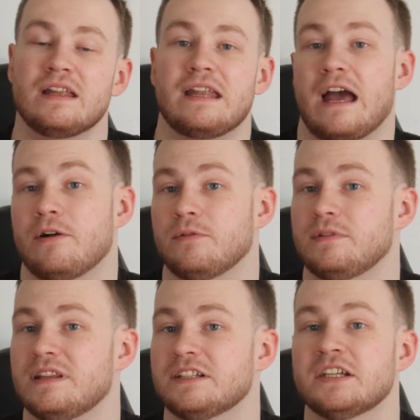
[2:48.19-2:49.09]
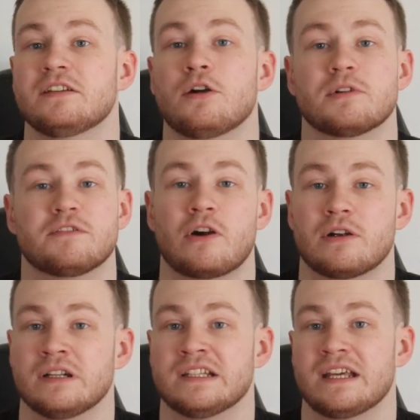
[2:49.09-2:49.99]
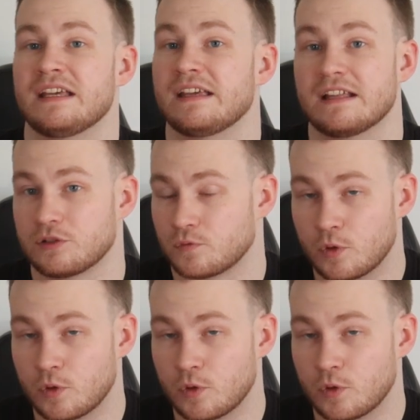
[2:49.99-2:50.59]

Now, this can go as far as they can get the